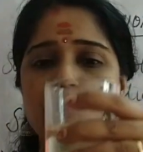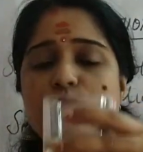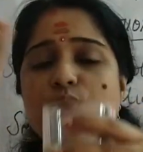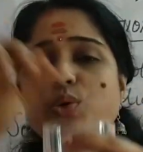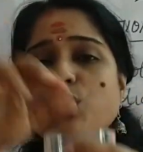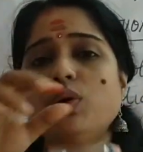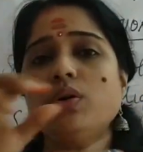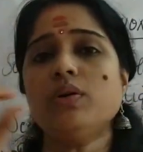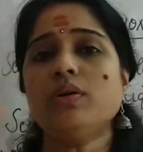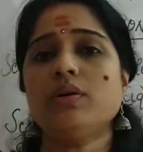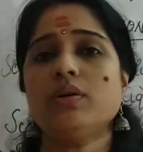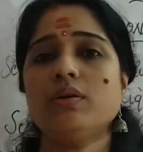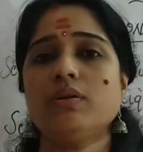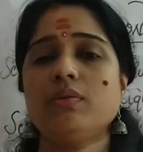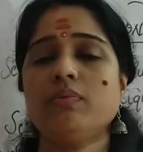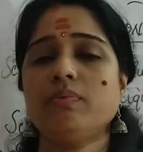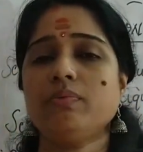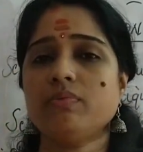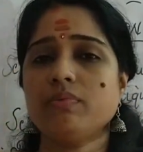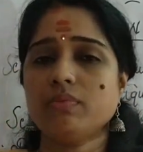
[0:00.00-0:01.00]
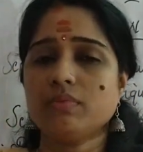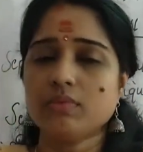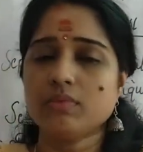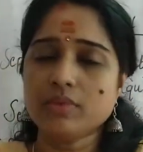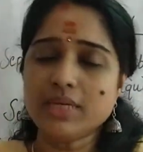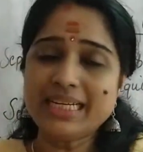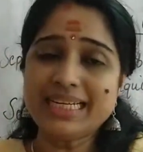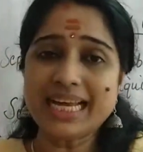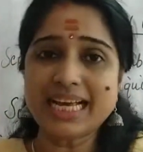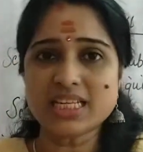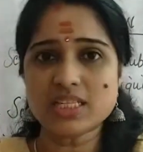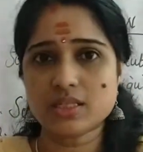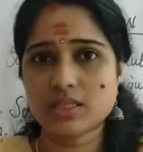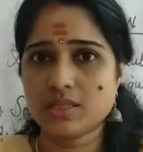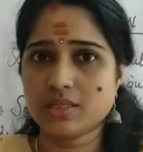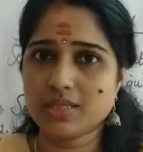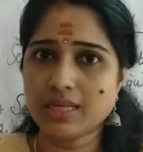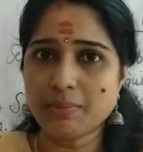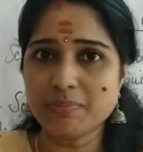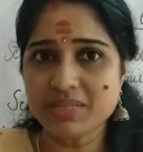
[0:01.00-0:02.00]
it takes
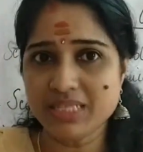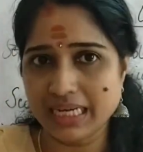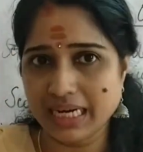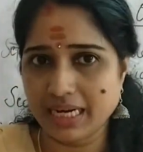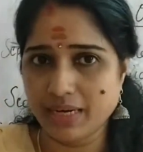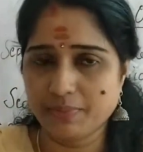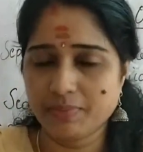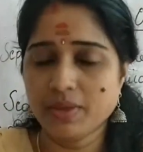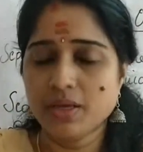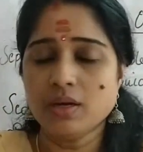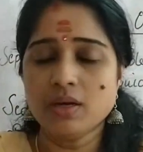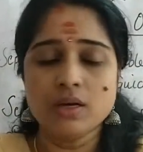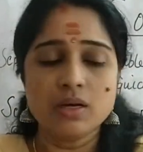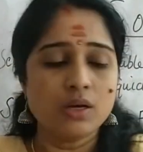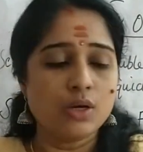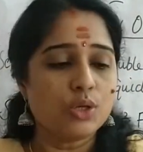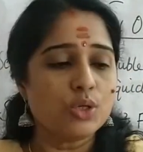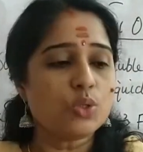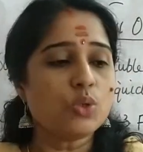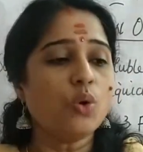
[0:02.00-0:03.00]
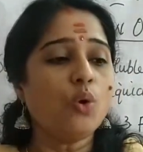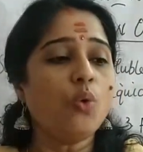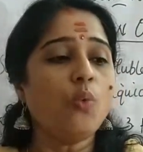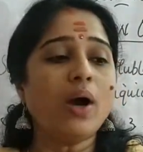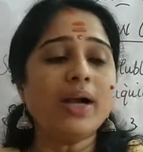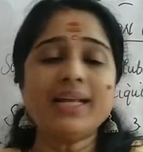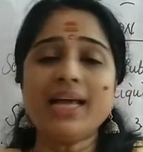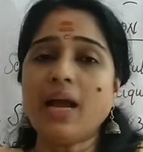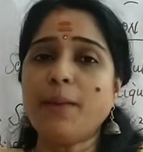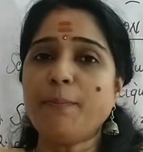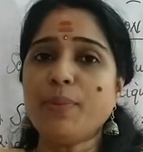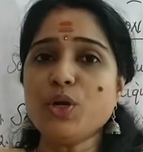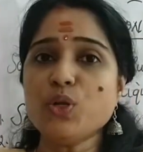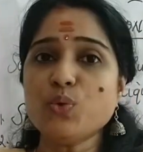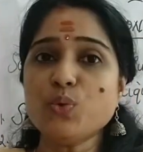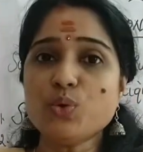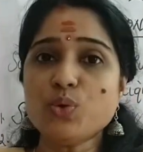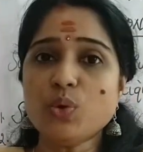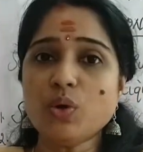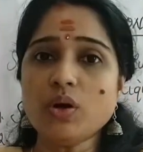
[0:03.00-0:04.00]
some time. So what
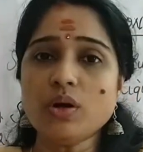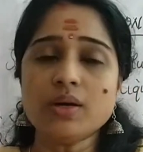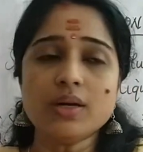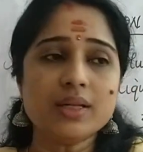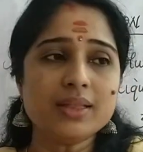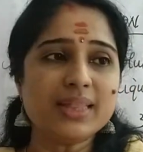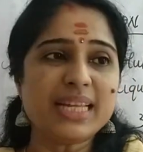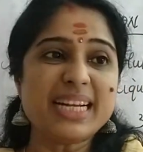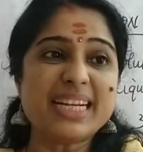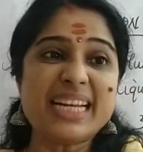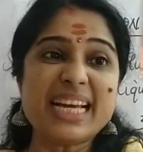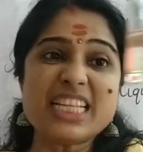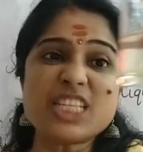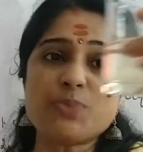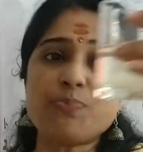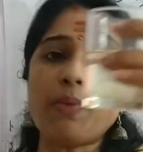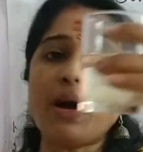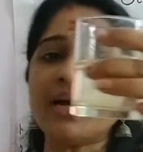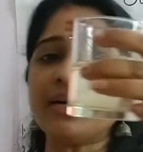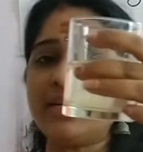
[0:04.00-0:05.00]
happened, the dust